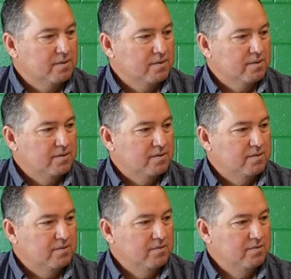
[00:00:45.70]

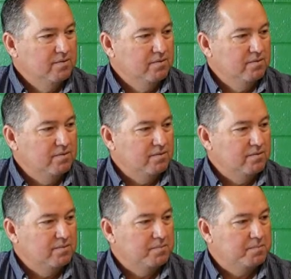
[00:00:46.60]

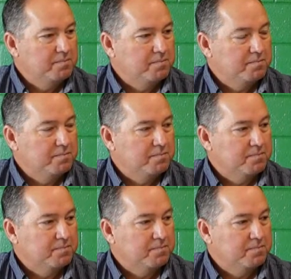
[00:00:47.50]
No words are spoken by the person on screen.